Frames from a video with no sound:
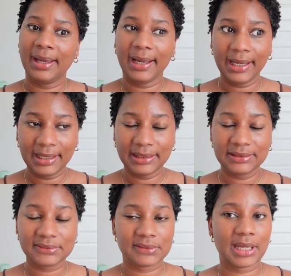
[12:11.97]

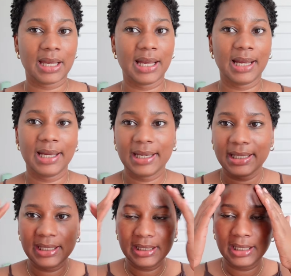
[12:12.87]
and
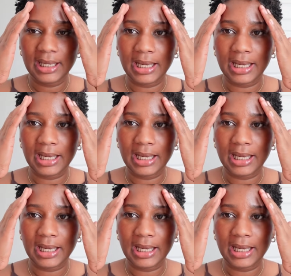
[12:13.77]
I